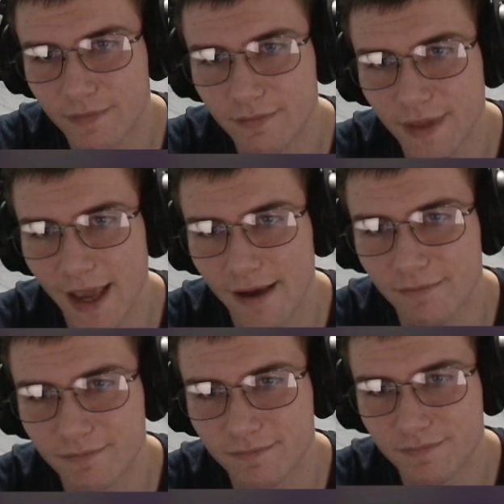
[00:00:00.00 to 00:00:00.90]
Yeah,
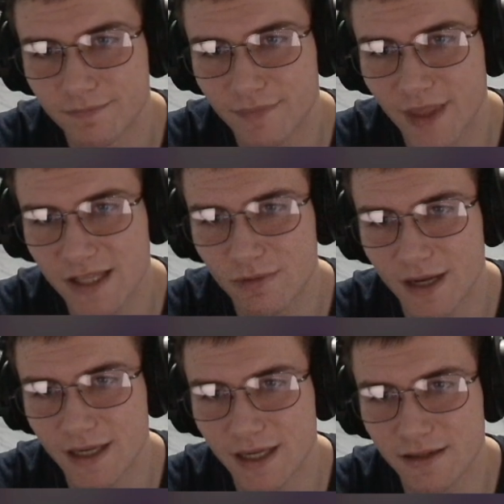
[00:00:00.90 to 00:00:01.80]
that's what I
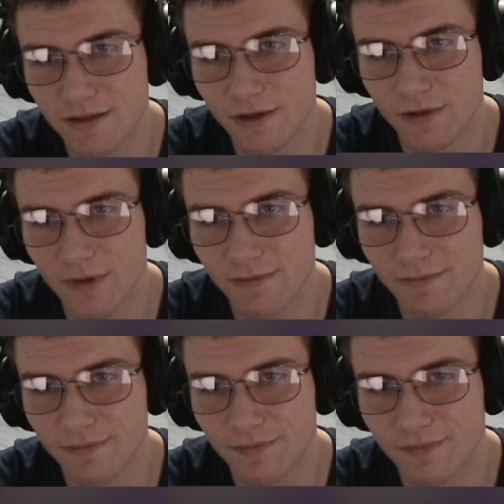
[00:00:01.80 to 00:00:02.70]
needed to do, right?
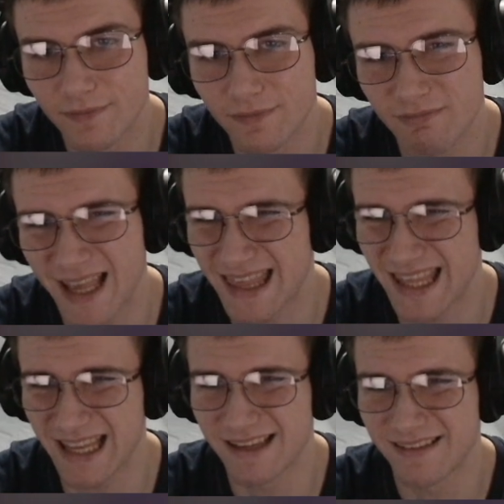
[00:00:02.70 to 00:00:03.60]
I
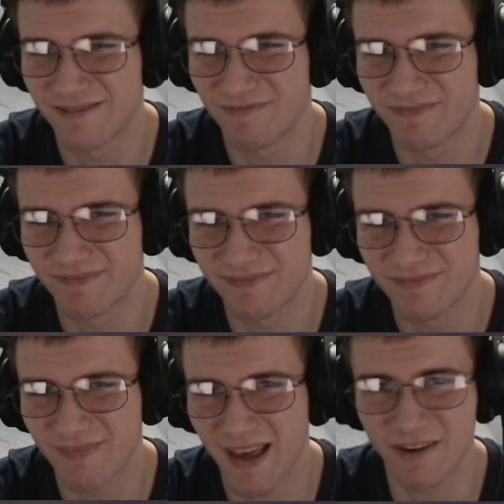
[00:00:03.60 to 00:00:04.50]
think.
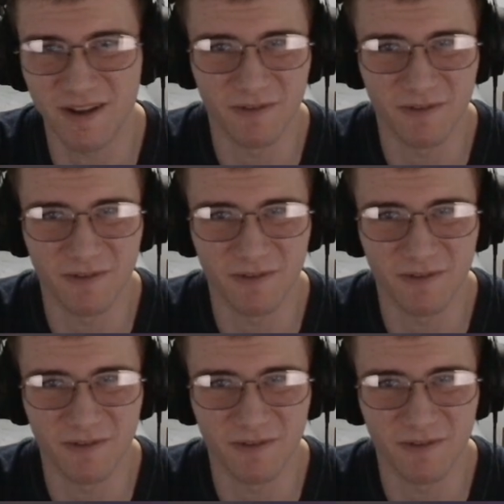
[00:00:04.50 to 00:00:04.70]
I don't know.